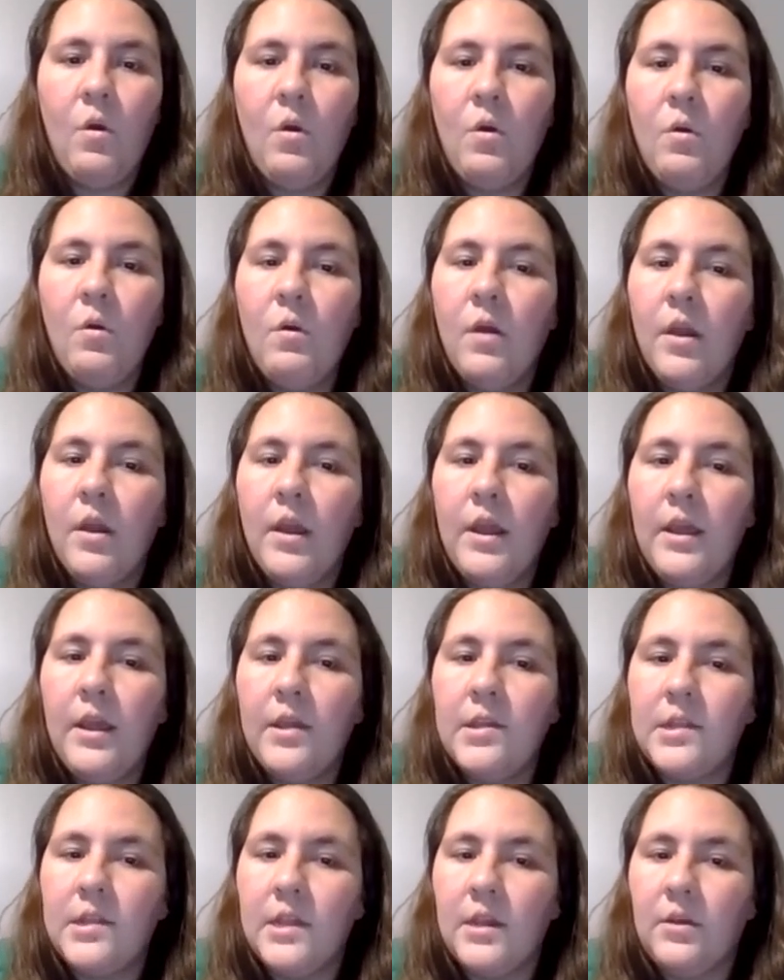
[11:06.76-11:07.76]
Or
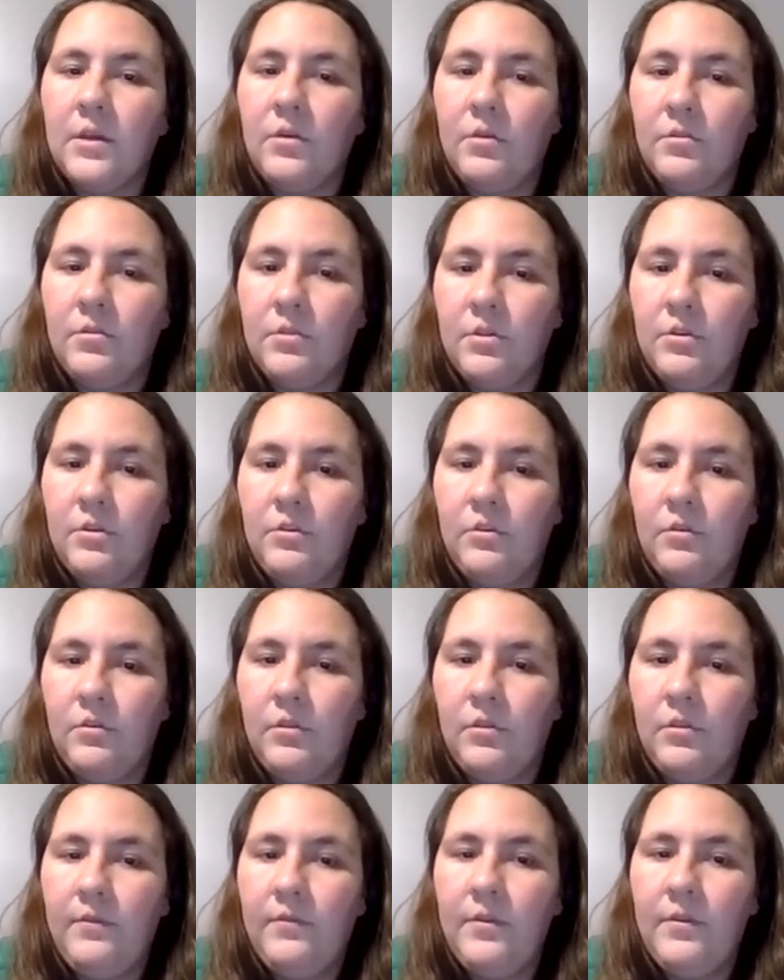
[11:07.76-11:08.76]
is it closer
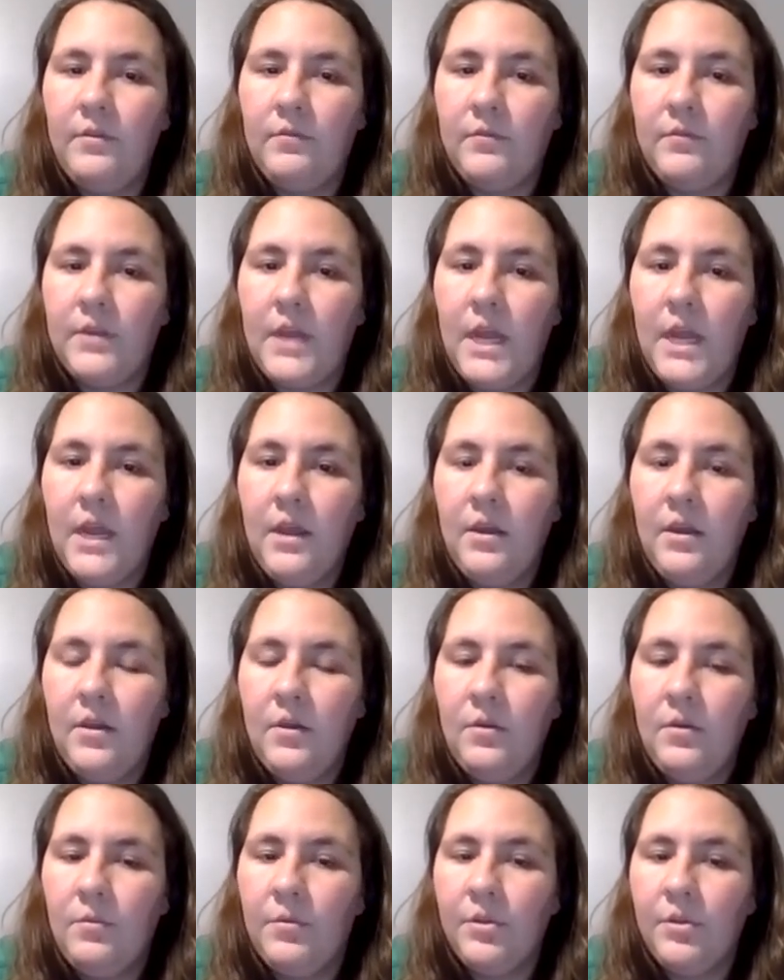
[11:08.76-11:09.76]
to the 50?
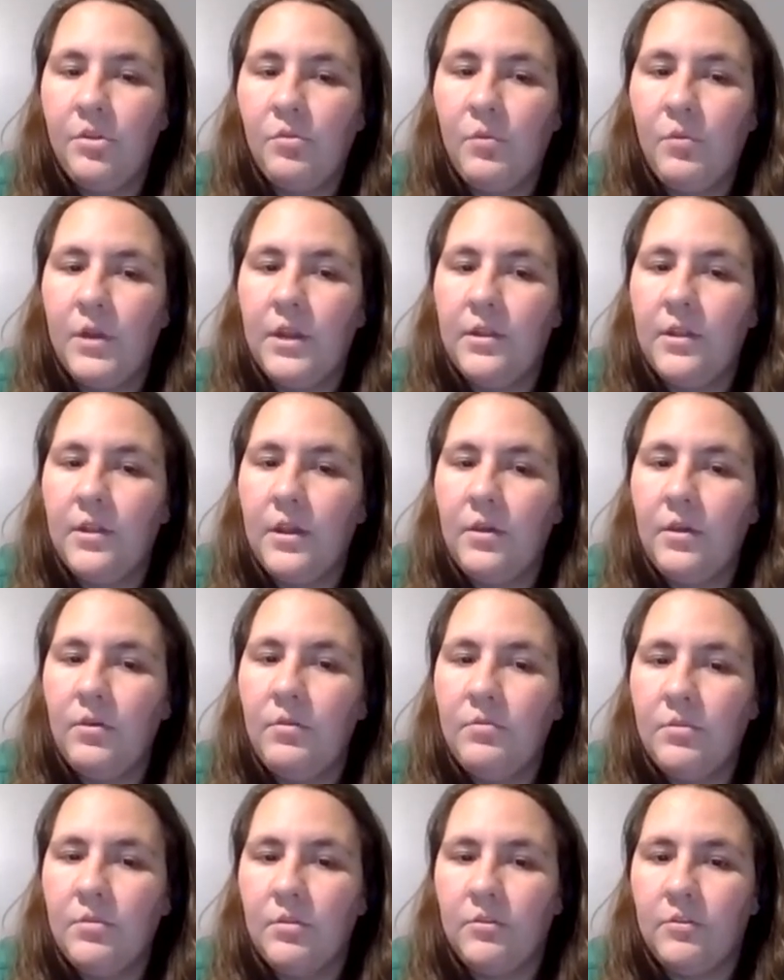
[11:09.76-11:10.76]
Which one is it
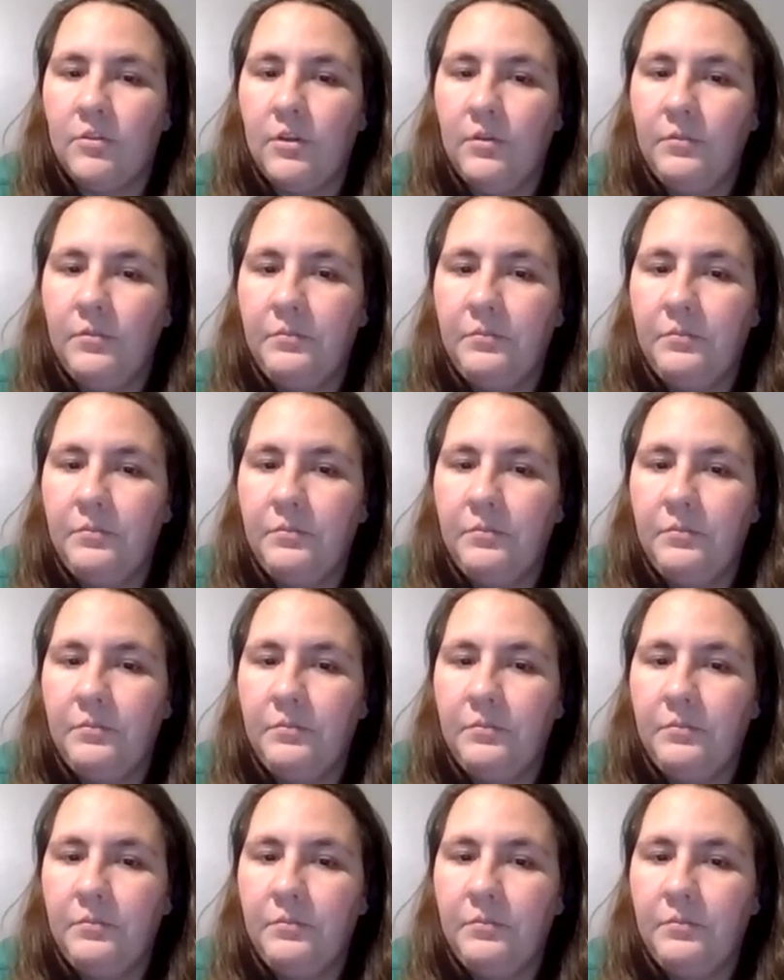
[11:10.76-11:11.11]
closer to?